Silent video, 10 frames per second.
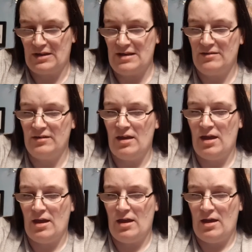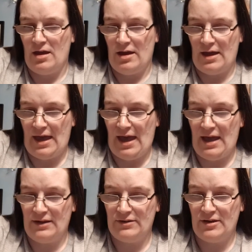teas.
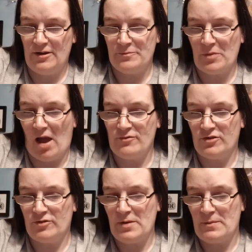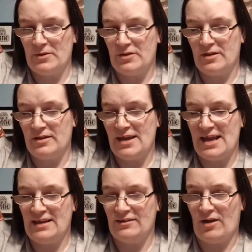And I've just remembered that the
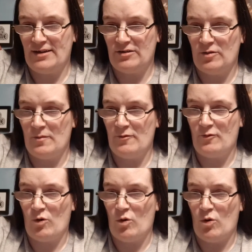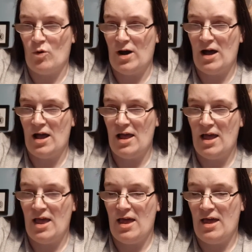hint item for
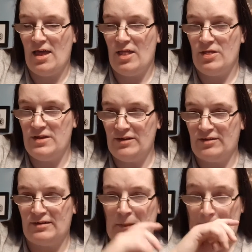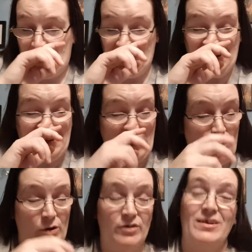this month
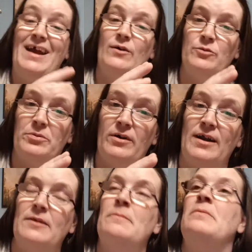was House Pride.